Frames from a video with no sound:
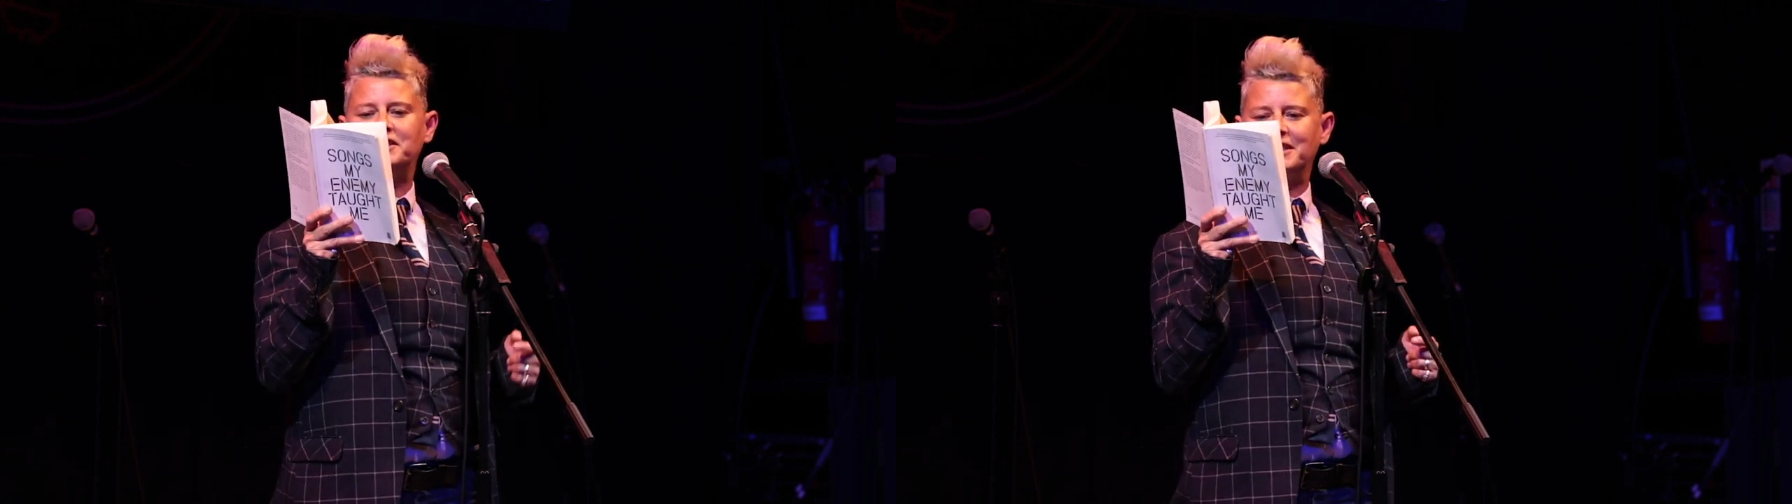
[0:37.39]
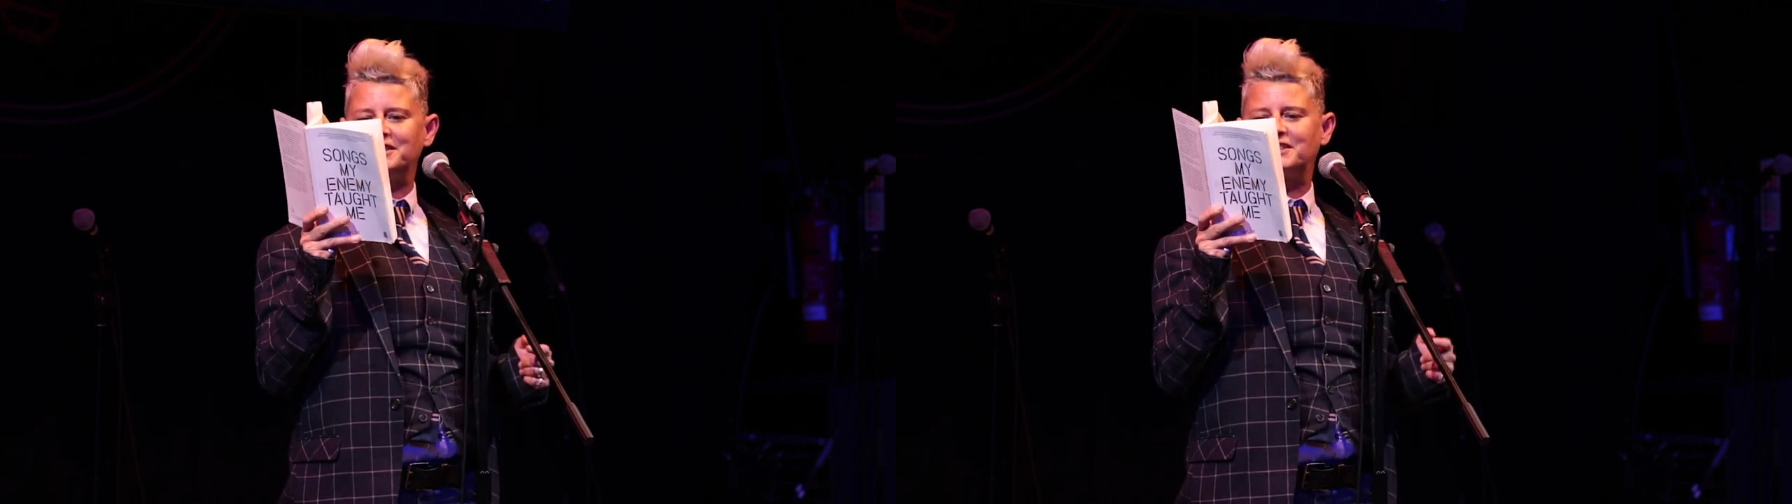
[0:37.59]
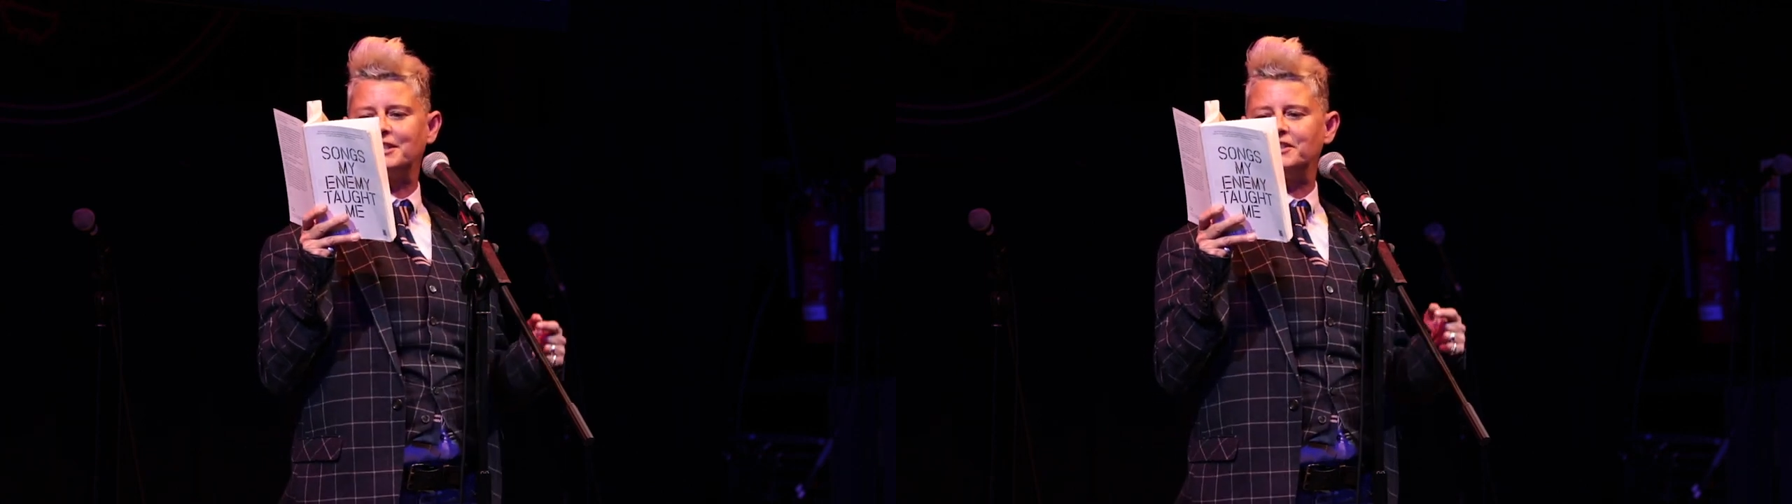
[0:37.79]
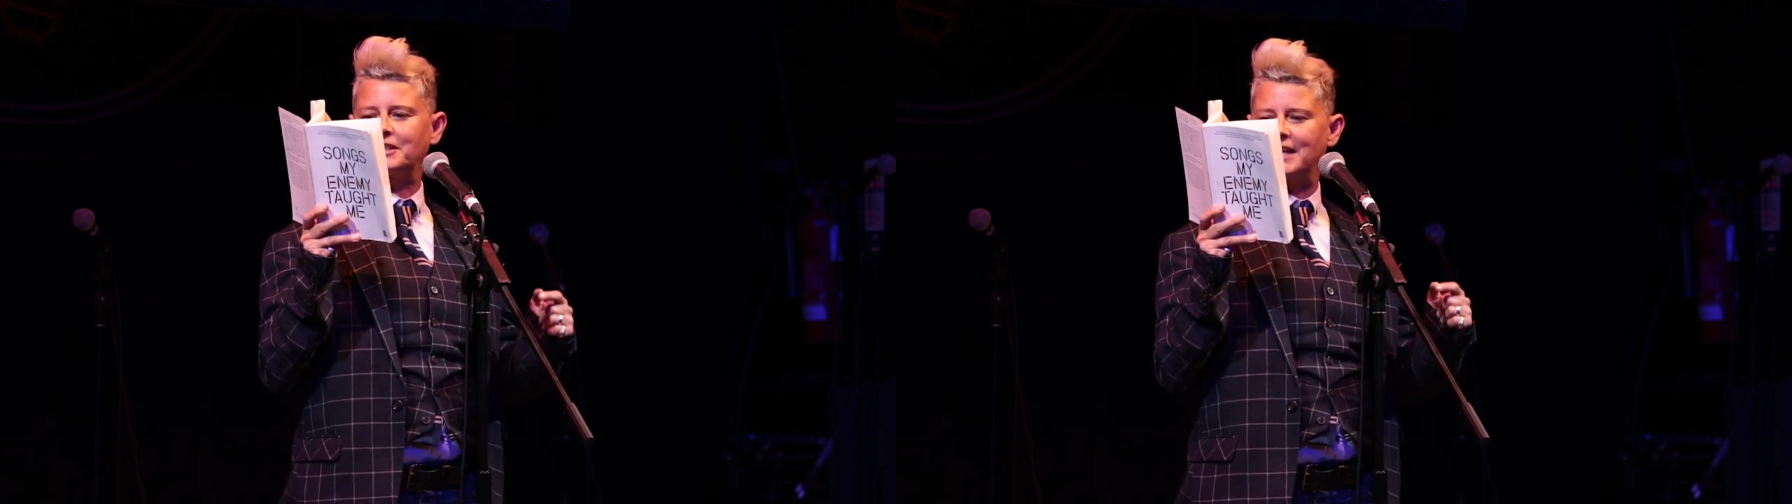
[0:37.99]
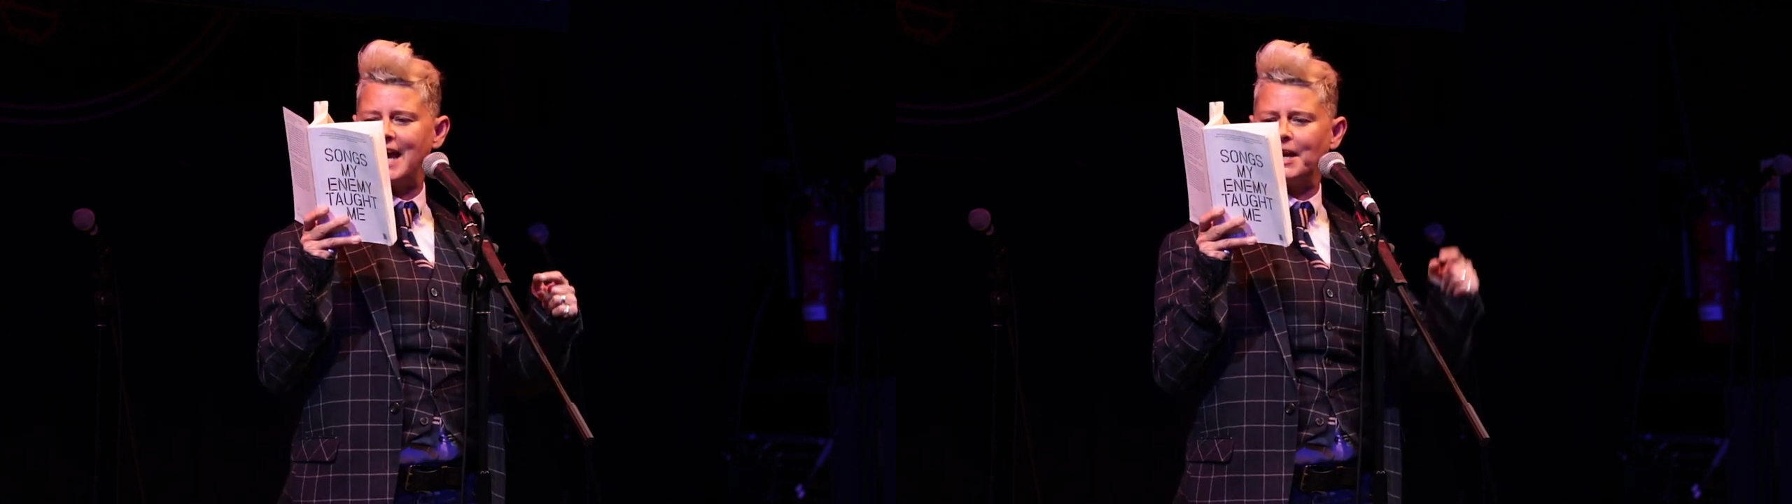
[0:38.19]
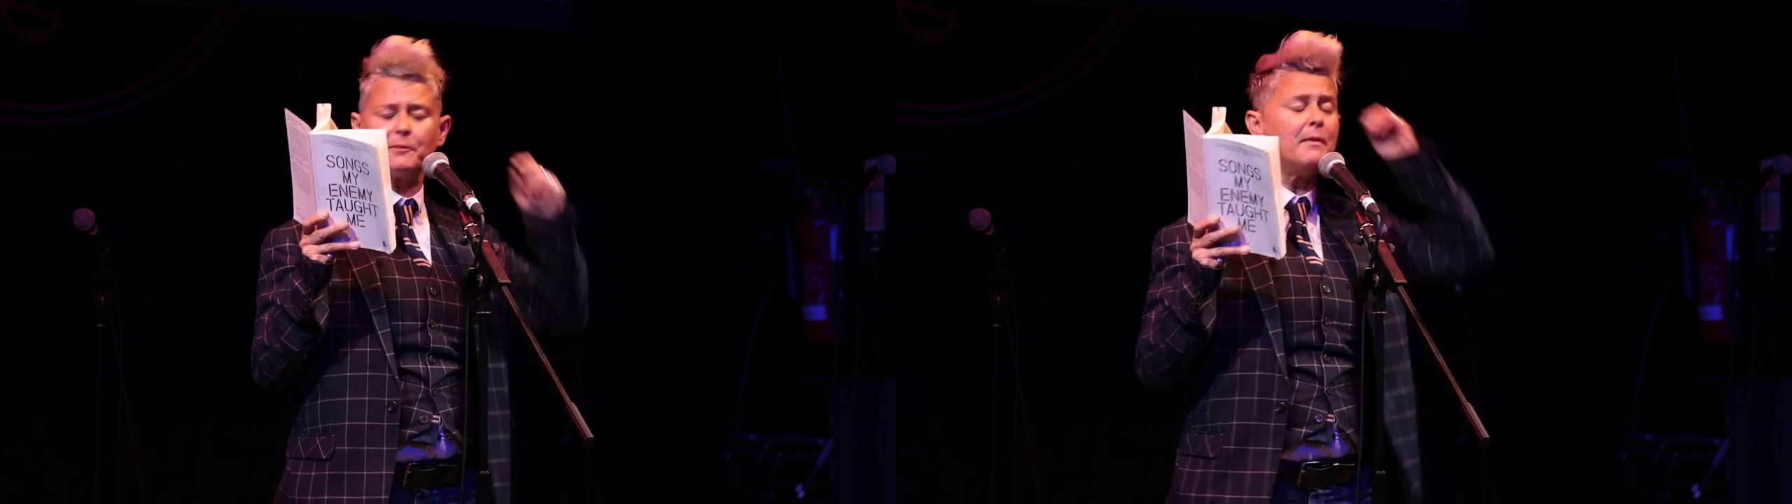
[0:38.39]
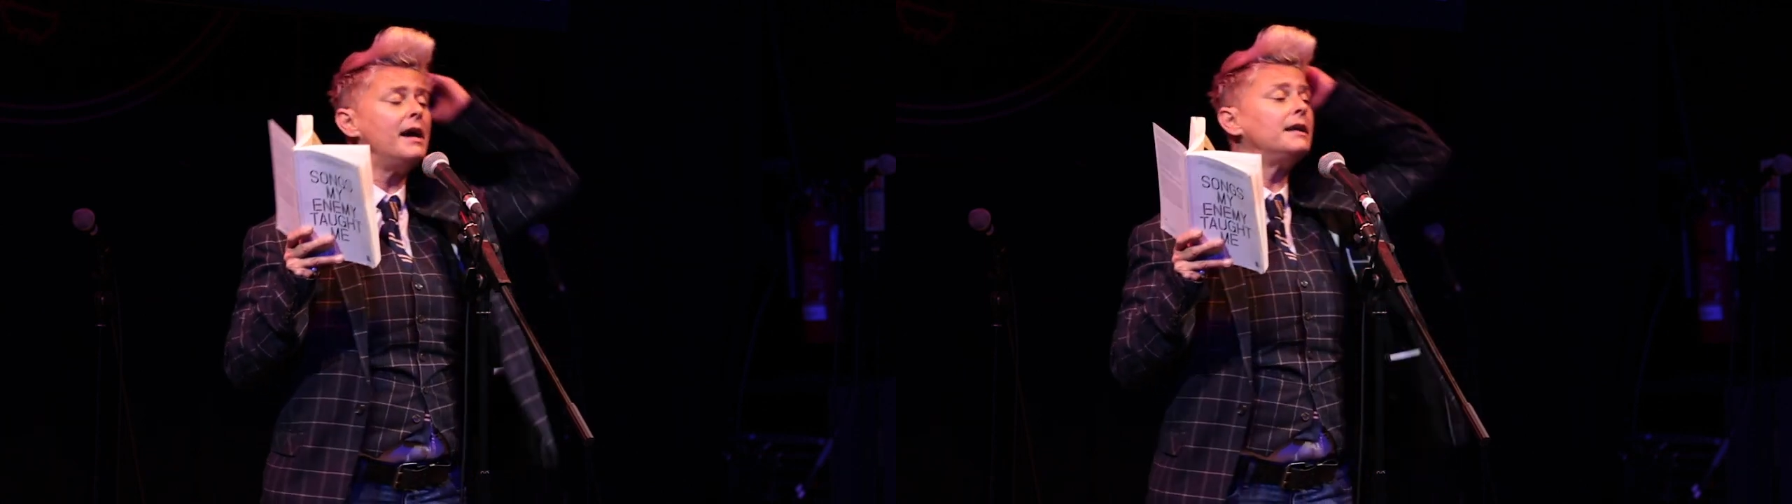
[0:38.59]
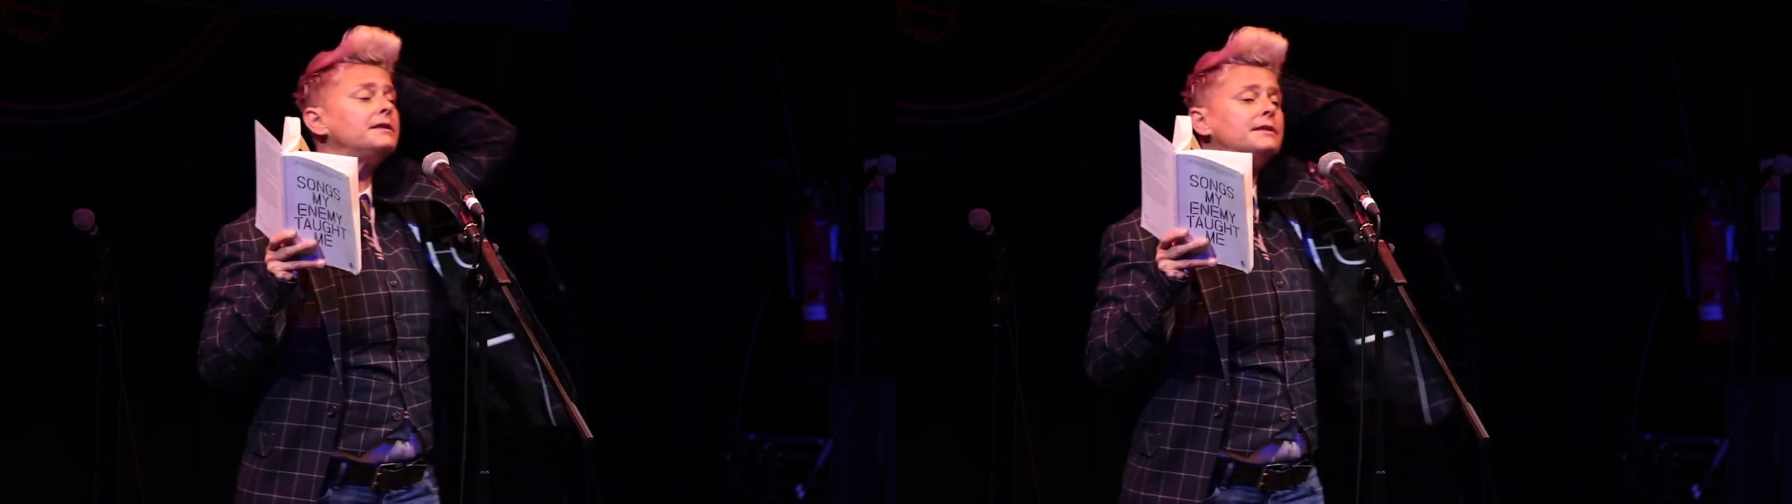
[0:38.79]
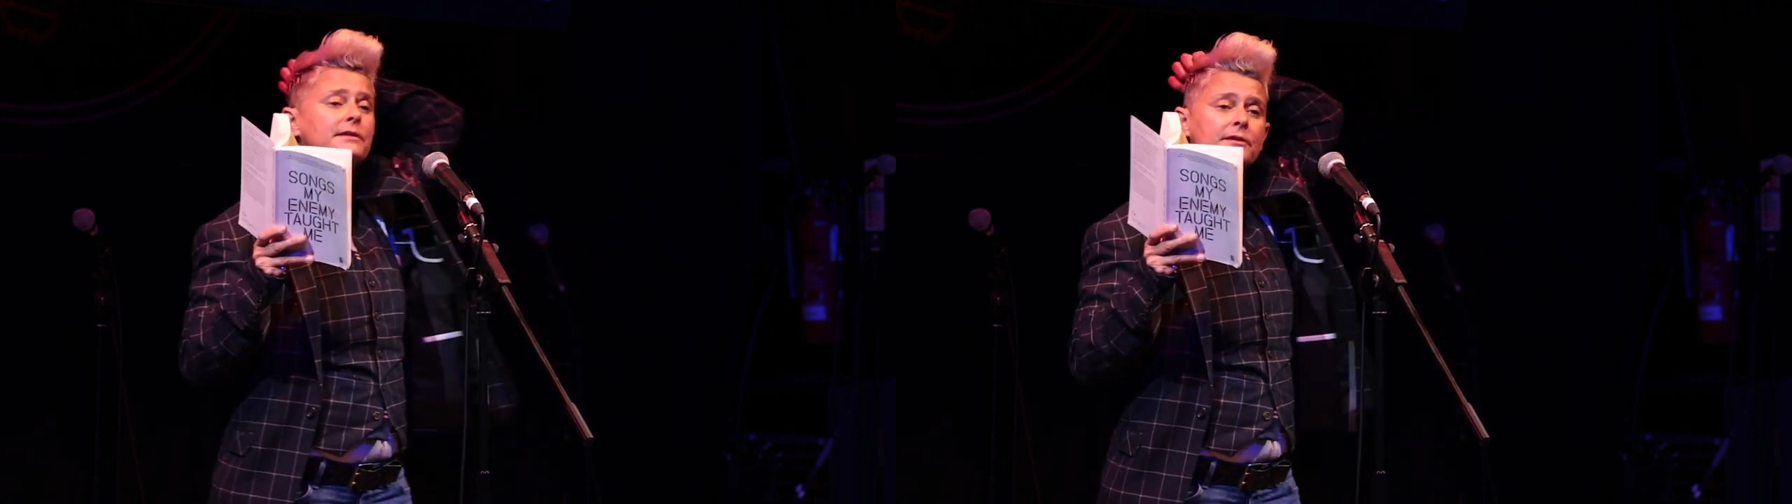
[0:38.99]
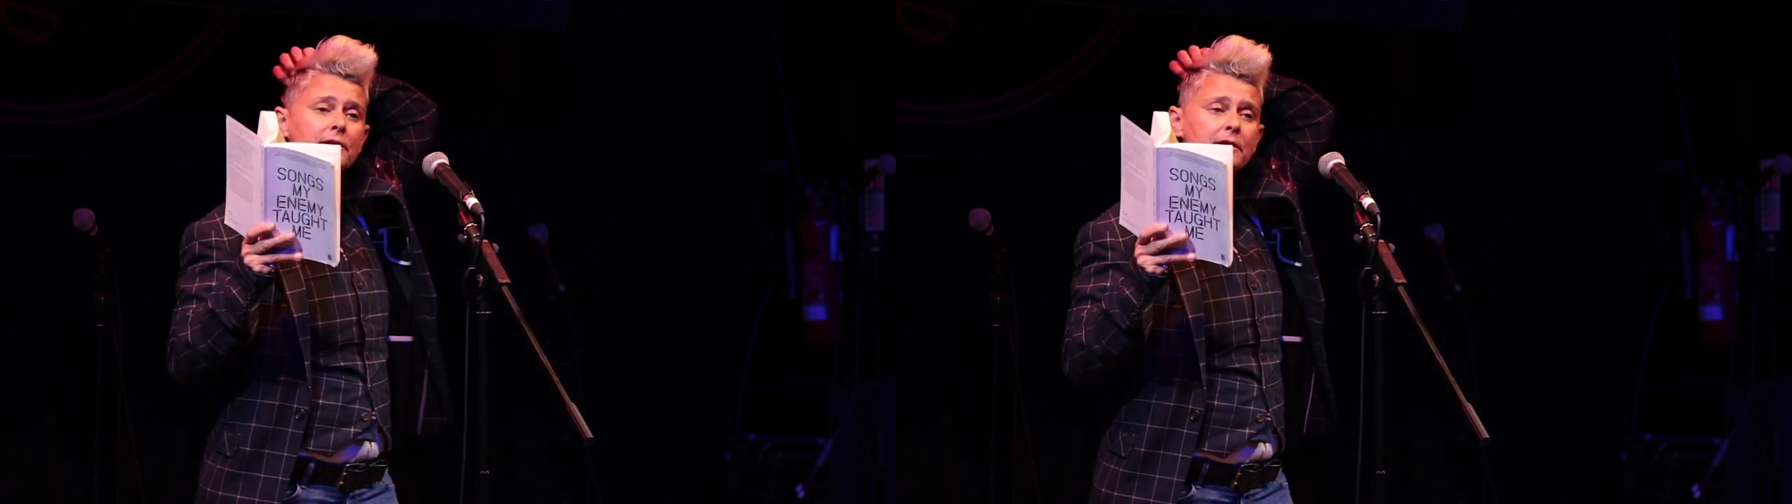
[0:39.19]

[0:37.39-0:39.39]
distant land. Miss,